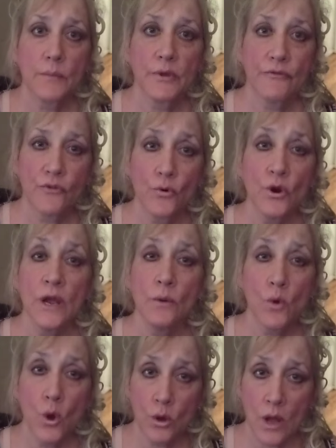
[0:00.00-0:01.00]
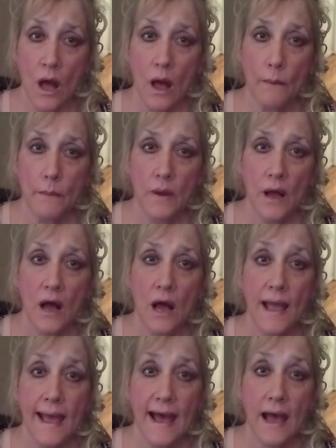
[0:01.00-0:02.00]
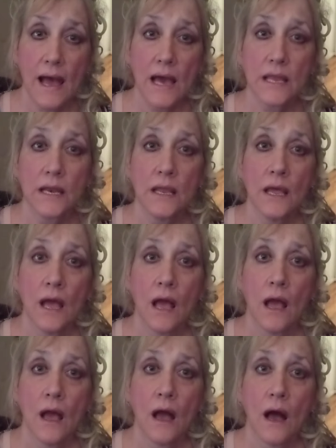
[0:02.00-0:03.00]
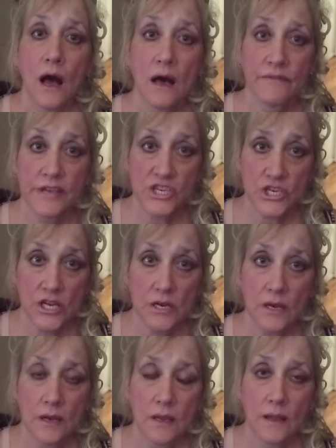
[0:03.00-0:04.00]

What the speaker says: And before I woke up, I had a vision,